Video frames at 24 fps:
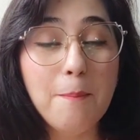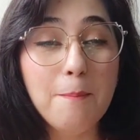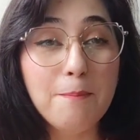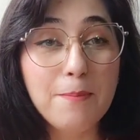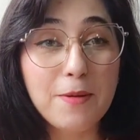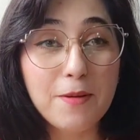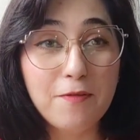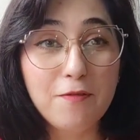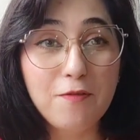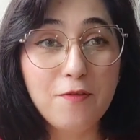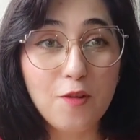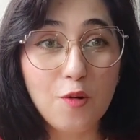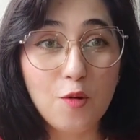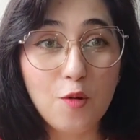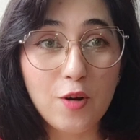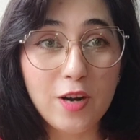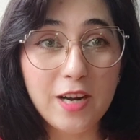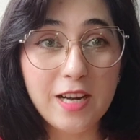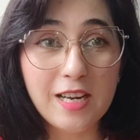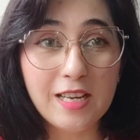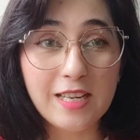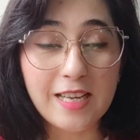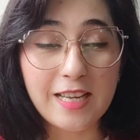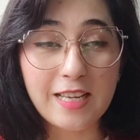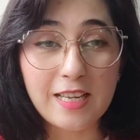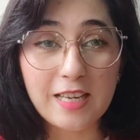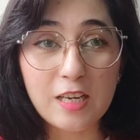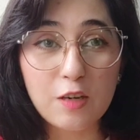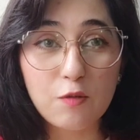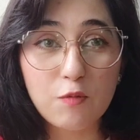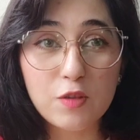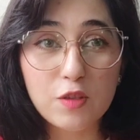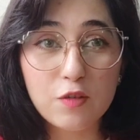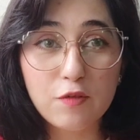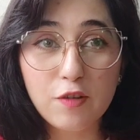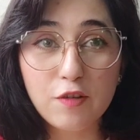Before, like,
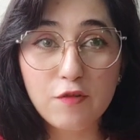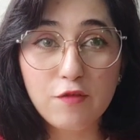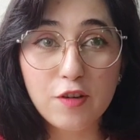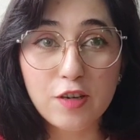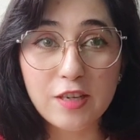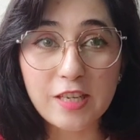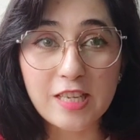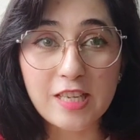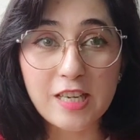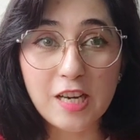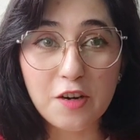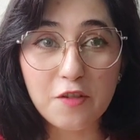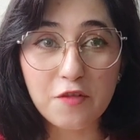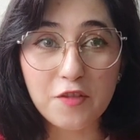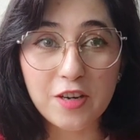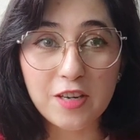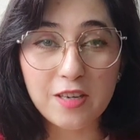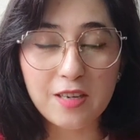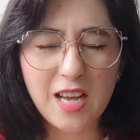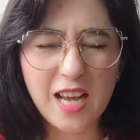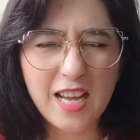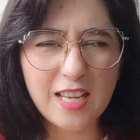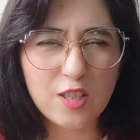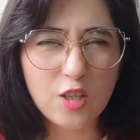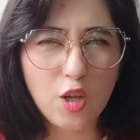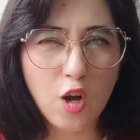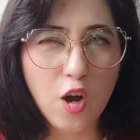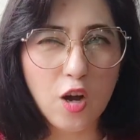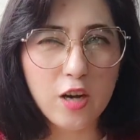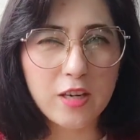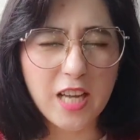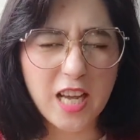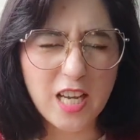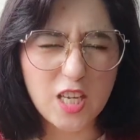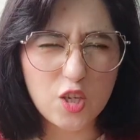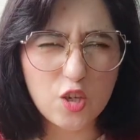it was for 1400. I
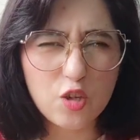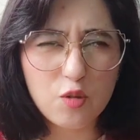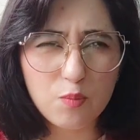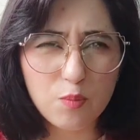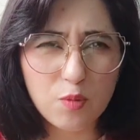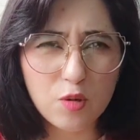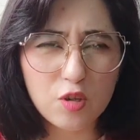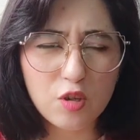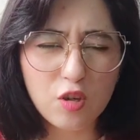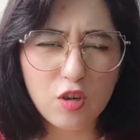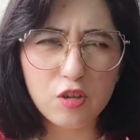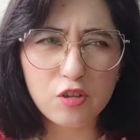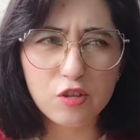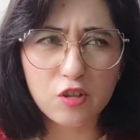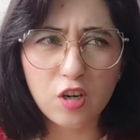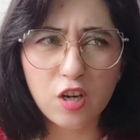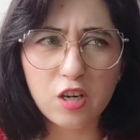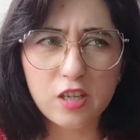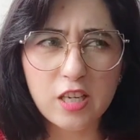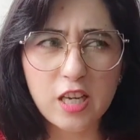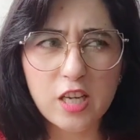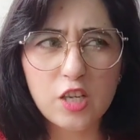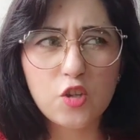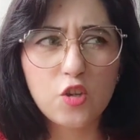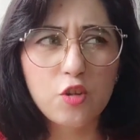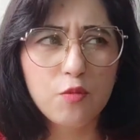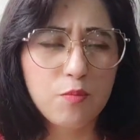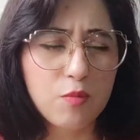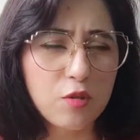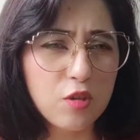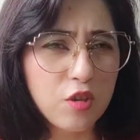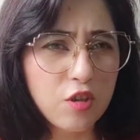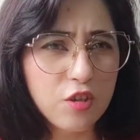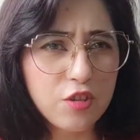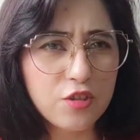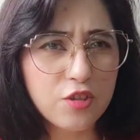thought I should book or not,
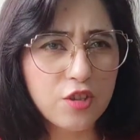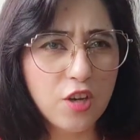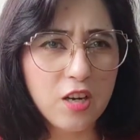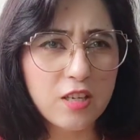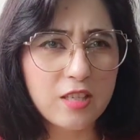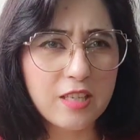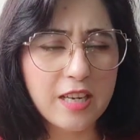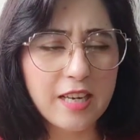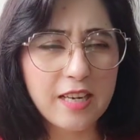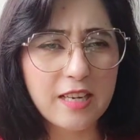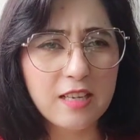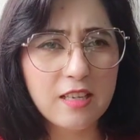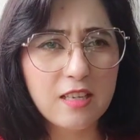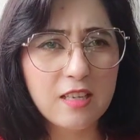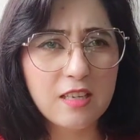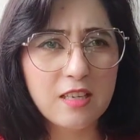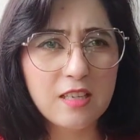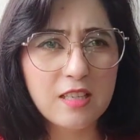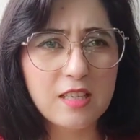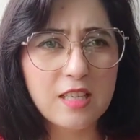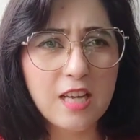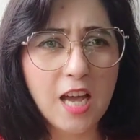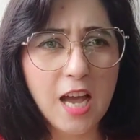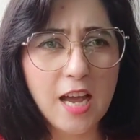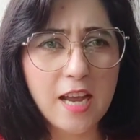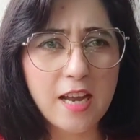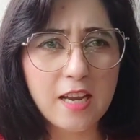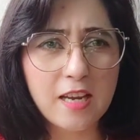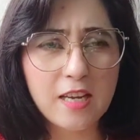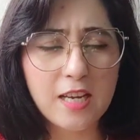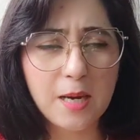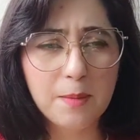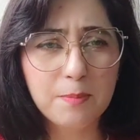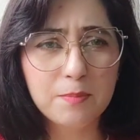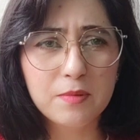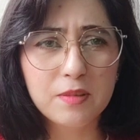and I
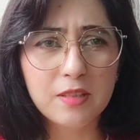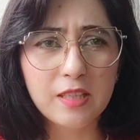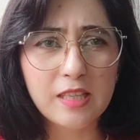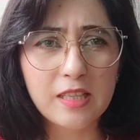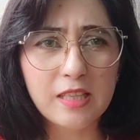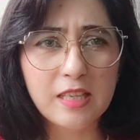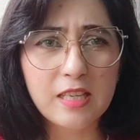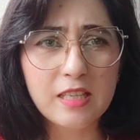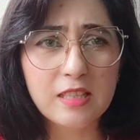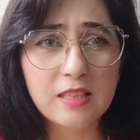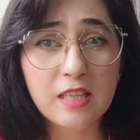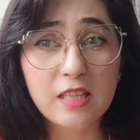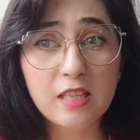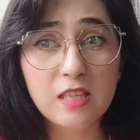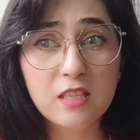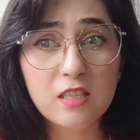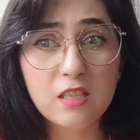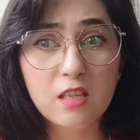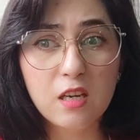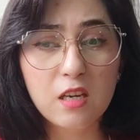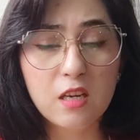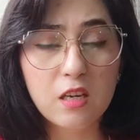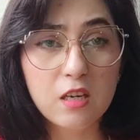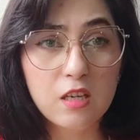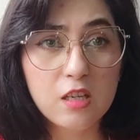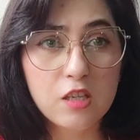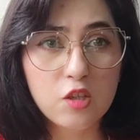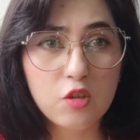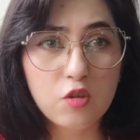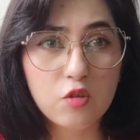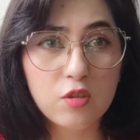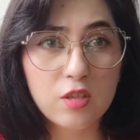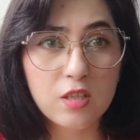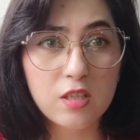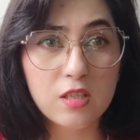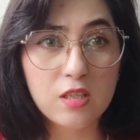kept thinking. Then it increased
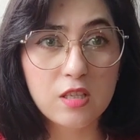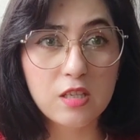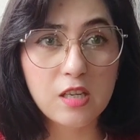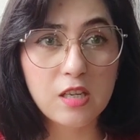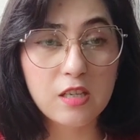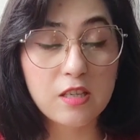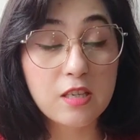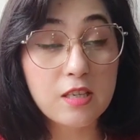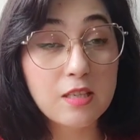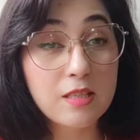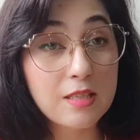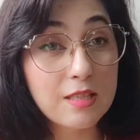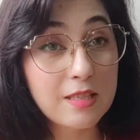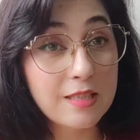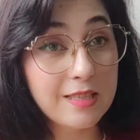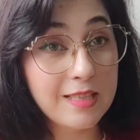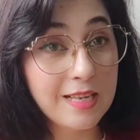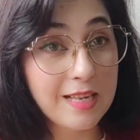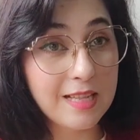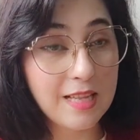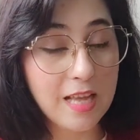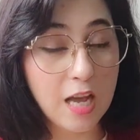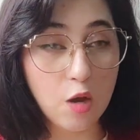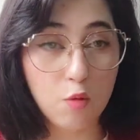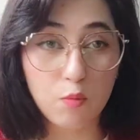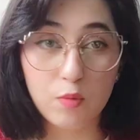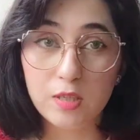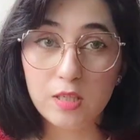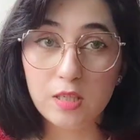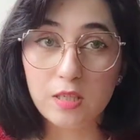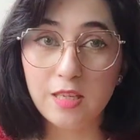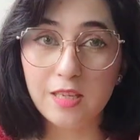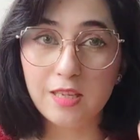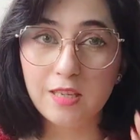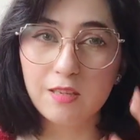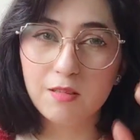to 1600. Still I was
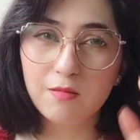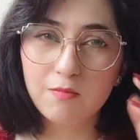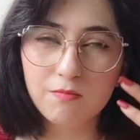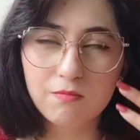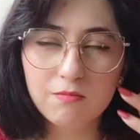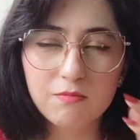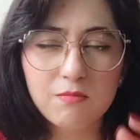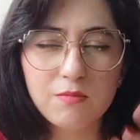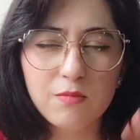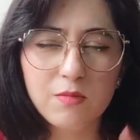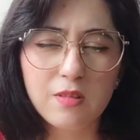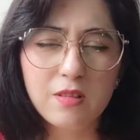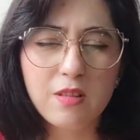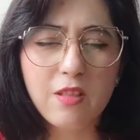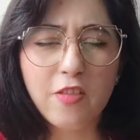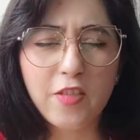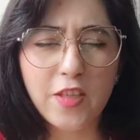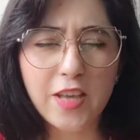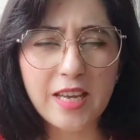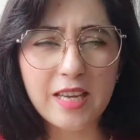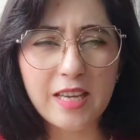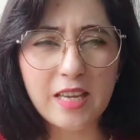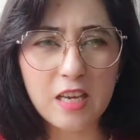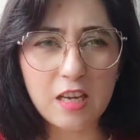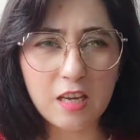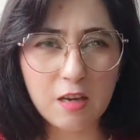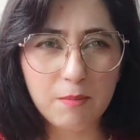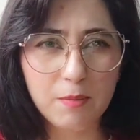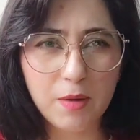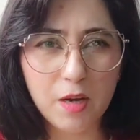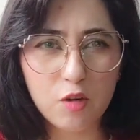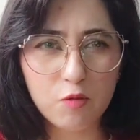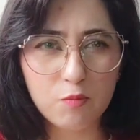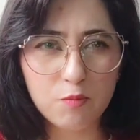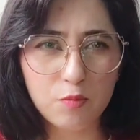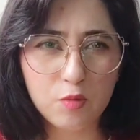like thinking
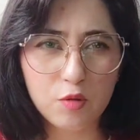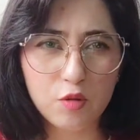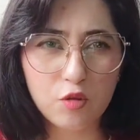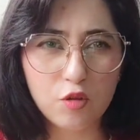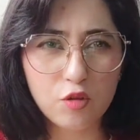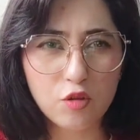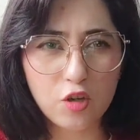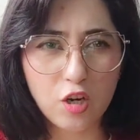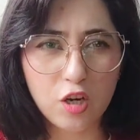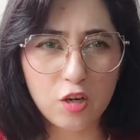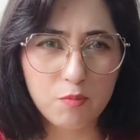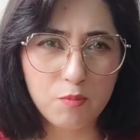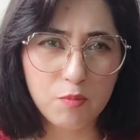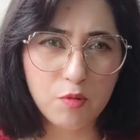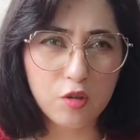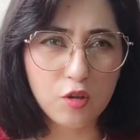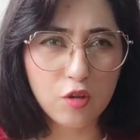about book or not,